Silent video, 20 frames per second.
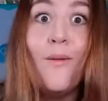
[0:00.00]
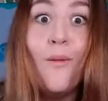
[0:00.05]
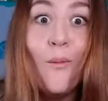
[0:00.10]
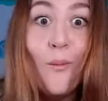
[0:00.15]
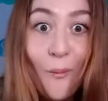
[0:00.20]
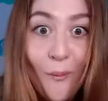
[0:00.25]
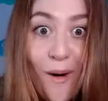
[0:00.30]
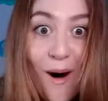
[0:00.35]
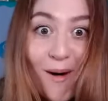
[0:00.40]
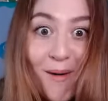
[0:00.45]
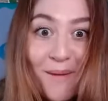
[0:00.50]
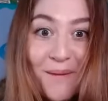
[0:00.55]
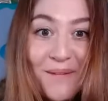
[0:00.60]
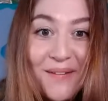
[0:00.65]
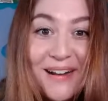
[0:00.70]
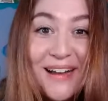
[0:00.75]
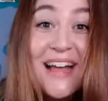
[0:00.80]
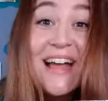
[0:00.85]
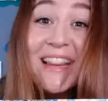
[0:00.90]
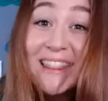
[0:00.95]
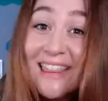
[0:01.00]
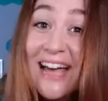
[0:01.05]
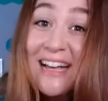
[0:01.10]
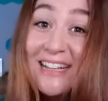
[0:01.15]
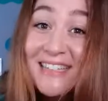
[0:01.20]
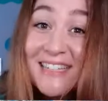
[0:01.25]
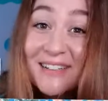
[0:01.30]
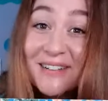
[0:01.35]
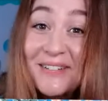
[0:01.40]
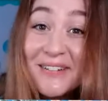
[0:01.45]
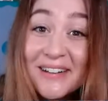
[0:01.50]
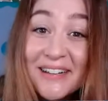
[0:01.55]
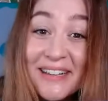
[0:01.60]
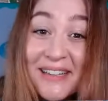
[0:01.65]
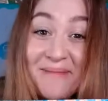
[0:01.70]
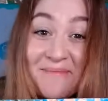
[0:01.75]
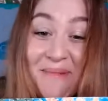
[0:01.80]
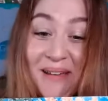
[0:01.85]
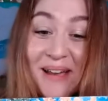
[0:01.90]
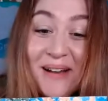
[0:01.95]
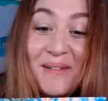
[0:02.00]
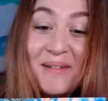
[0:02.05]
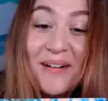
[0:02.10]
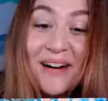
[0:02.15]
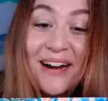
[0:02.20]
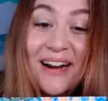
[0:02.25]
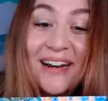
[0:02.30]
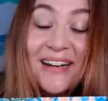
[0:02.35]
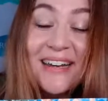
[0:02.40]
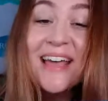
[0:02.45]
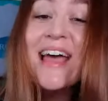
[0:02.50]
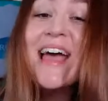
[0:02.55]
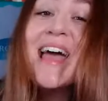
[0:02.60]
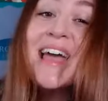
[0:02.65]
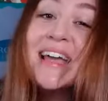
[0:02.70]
Whoa, that's a really big word.